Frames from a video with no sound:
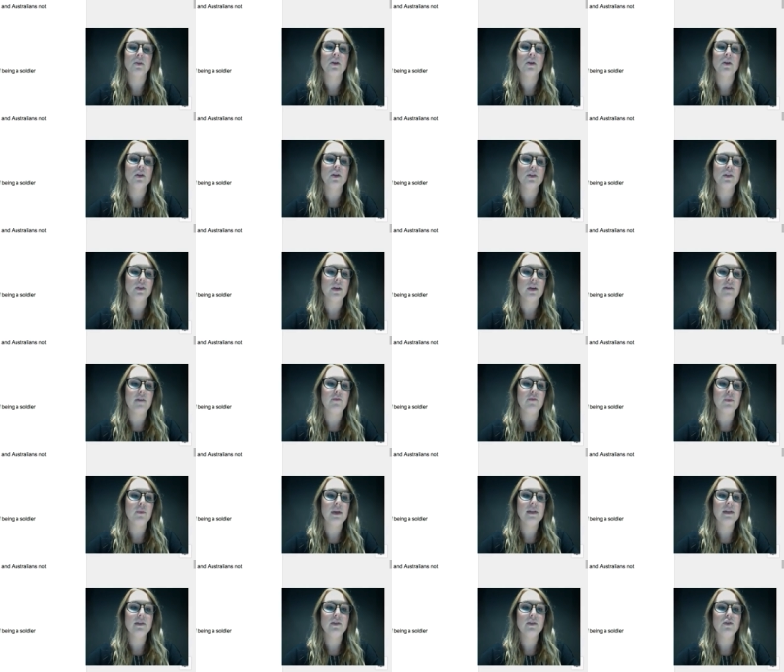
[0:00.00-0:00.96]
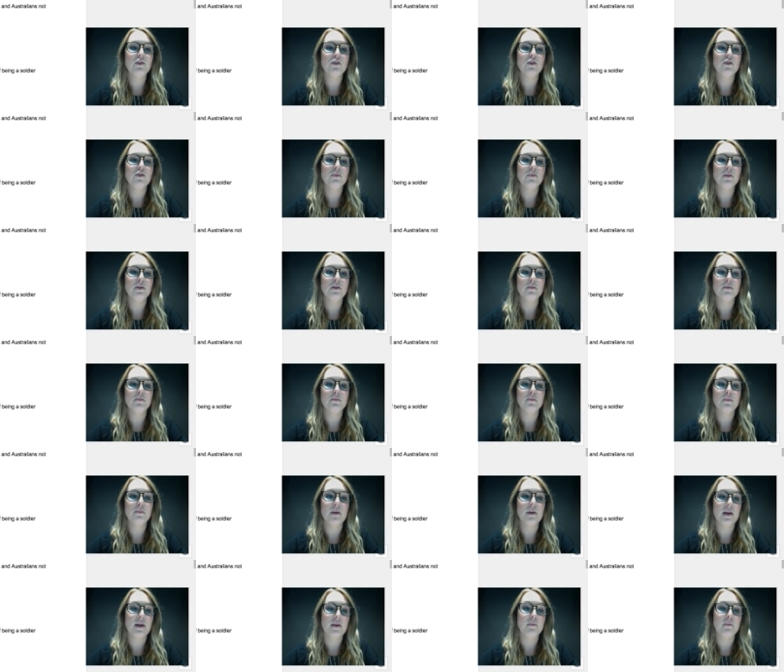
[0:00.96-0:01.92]
So I've brainstormed
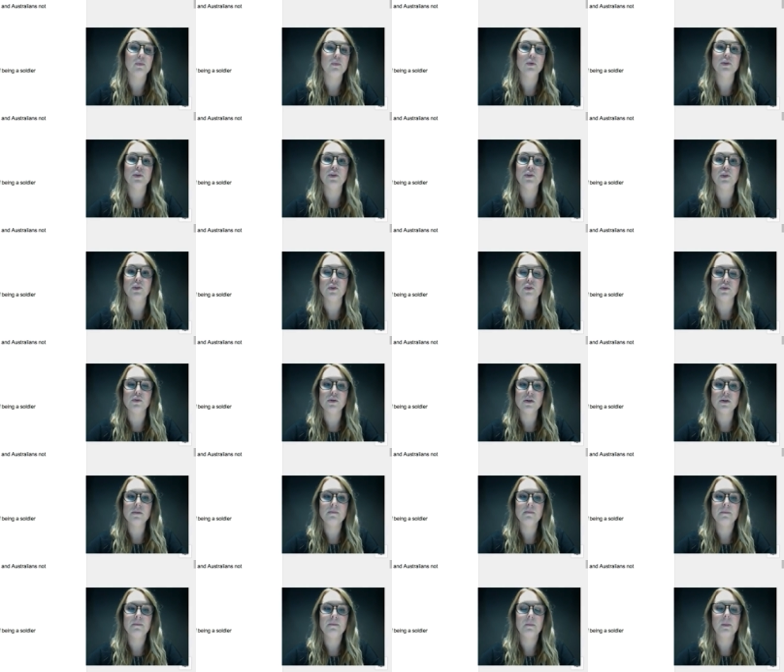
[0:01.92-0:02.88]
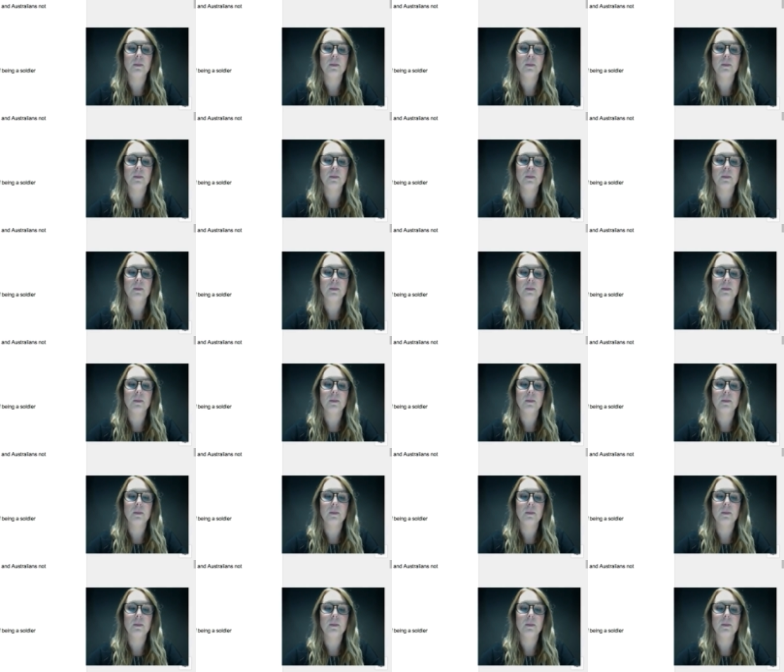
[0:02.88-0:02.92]
Bruce Dorr,